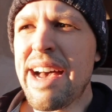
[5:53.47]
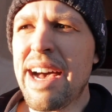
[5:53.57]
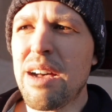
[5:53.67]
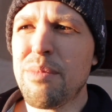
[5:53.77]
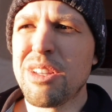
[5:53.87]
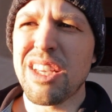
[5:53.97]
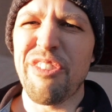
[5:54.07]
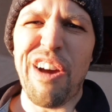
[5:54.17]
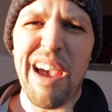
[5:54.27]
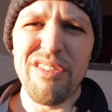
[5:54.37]
It's like
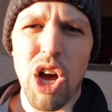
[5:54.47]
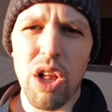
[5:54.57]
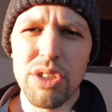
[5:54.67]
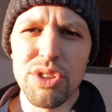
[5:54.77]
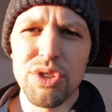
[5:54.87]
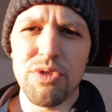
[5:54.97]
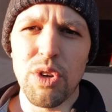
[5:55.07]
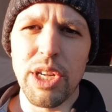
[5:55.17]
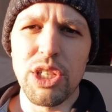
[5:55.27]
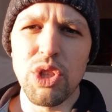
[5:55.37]
$5 for
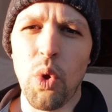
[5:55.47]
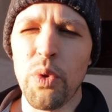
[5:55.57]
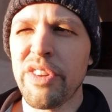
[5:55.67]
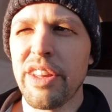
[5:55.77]
an adult,